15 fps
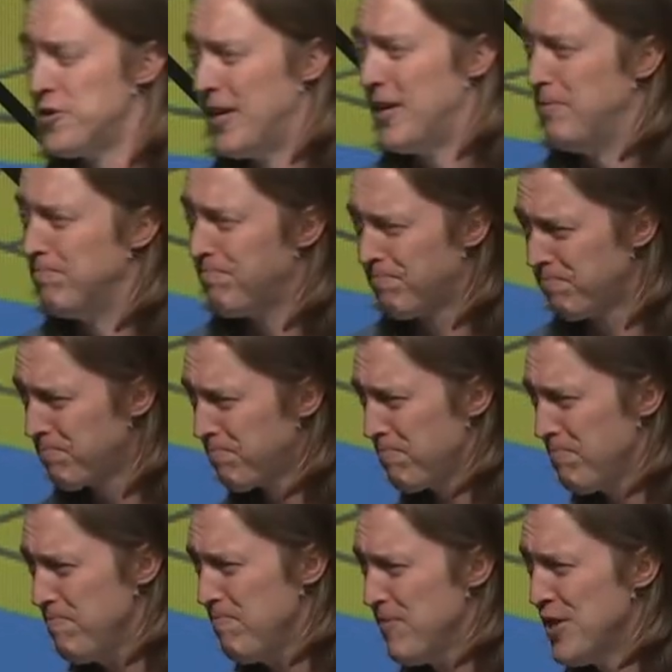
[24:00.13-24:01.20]
Um,
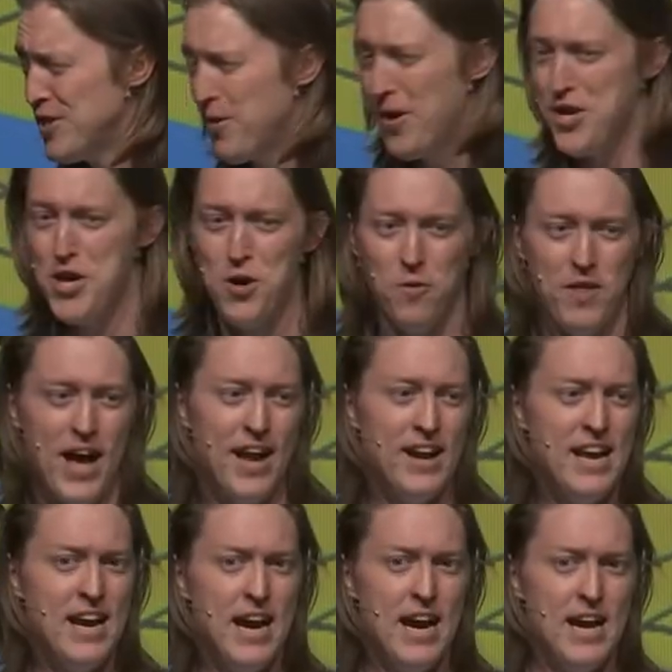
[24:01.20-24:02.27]
so I know that
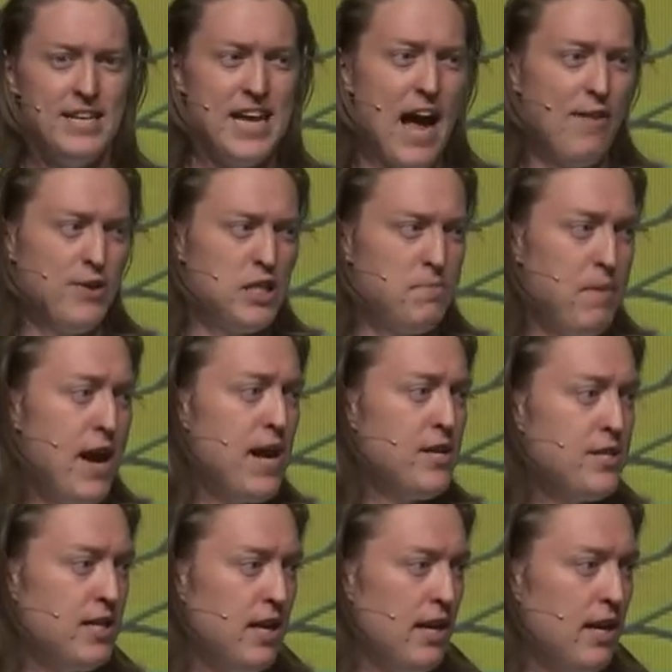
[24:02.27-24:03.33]
to have a
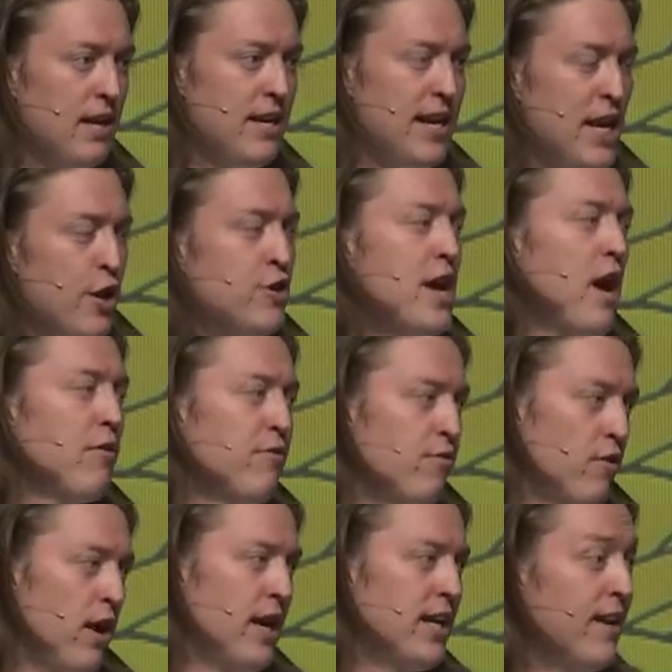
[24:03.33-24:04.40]
space here down
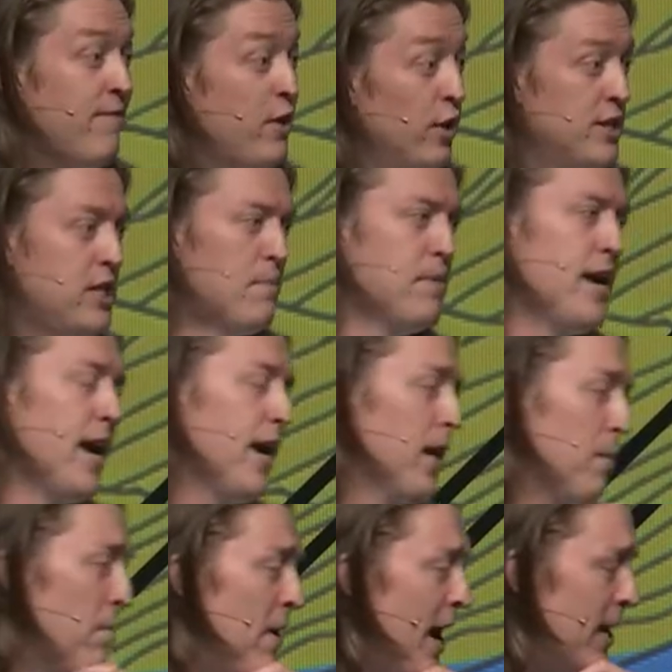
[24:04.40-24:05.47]
front can feel
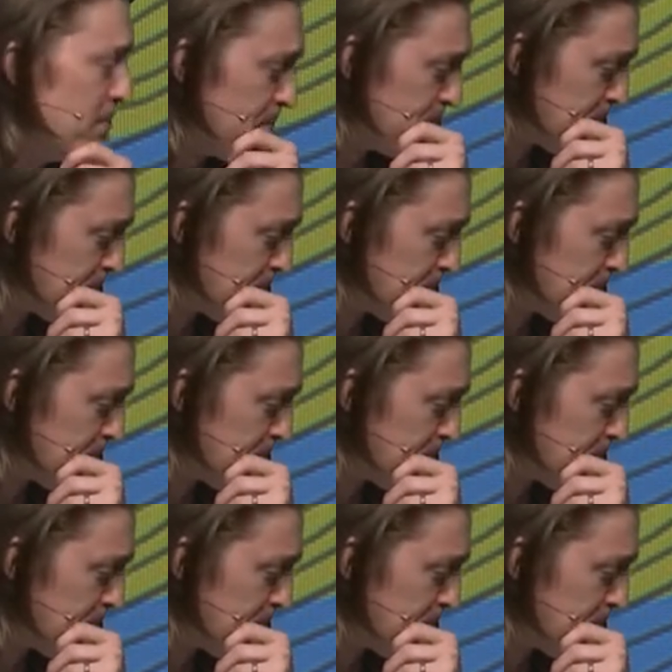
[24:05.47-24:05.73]
intimidating, but